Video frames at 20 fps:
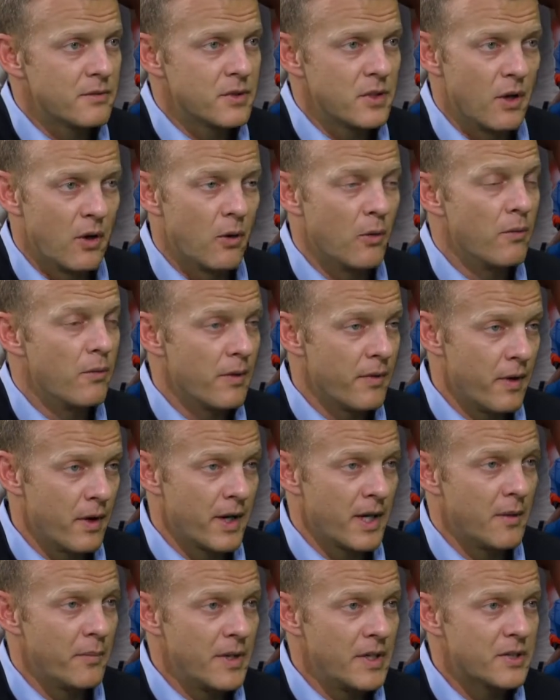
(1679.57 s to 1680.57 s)
So they're
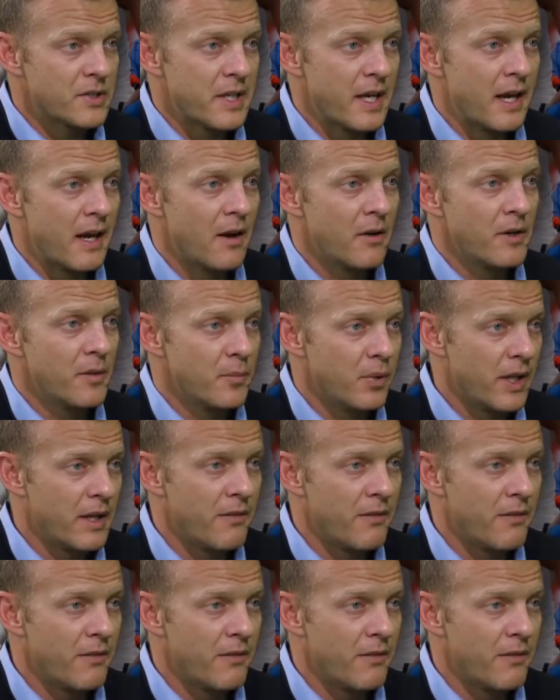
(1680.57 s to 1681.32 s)
going to be sound and play